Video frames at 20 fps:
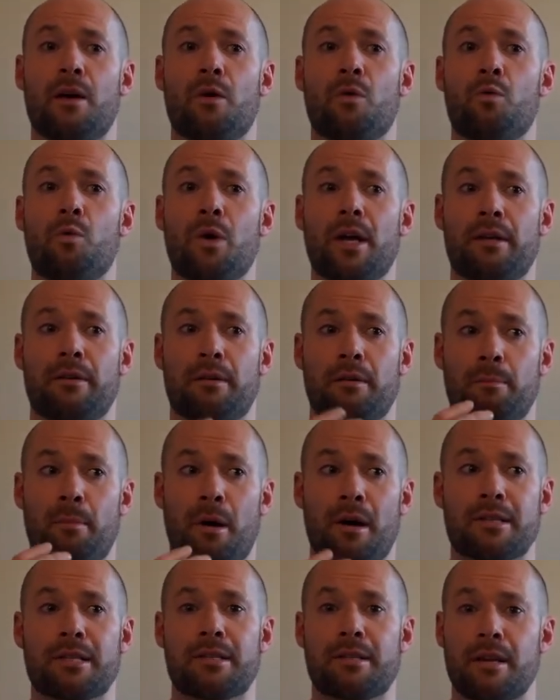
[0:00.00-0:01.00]
with
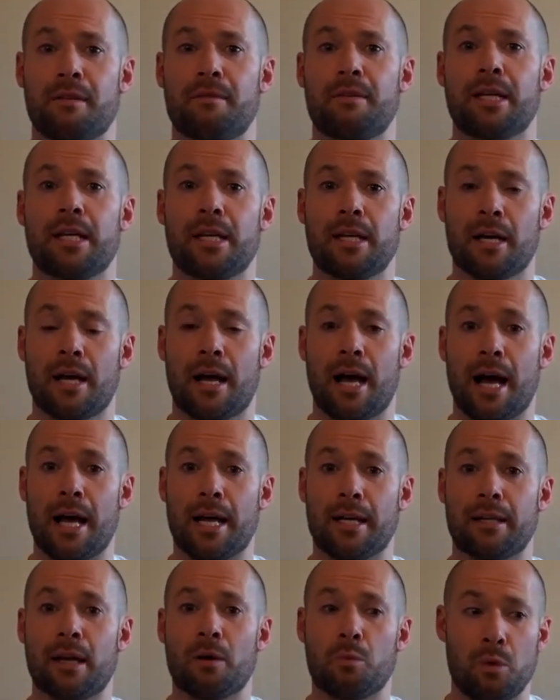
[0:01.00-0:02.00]
positivity
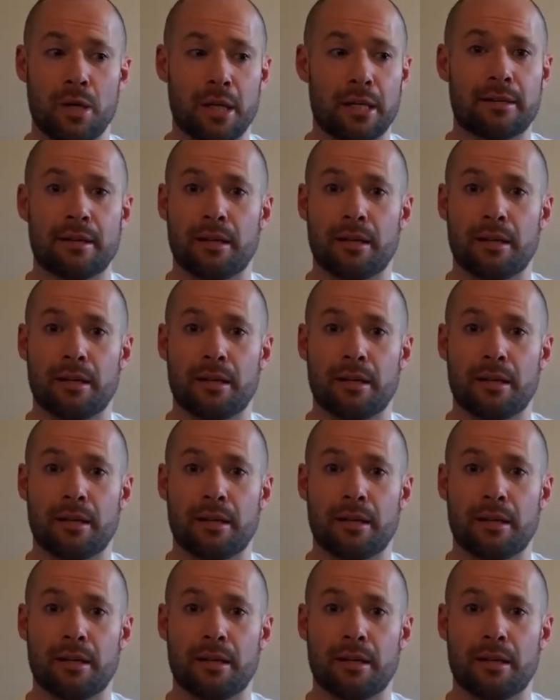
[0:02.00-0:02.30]
and a will